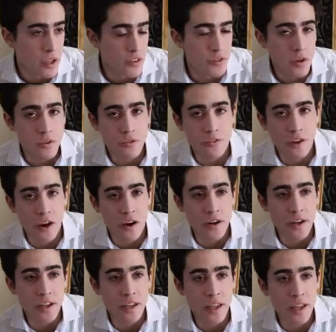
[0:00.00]
if you have a
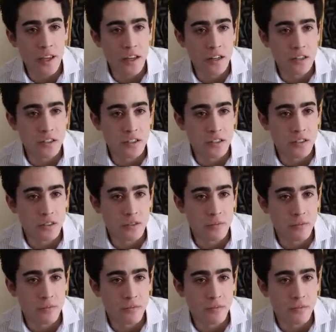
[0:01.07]
Faraday cage,
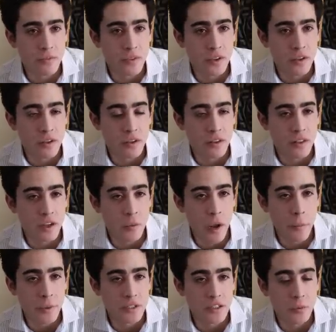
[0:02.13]
the there
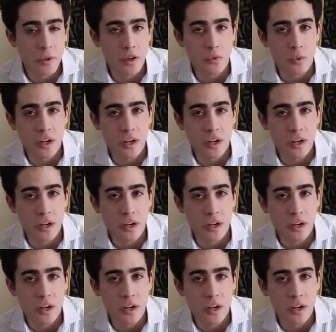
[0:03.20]
might be some like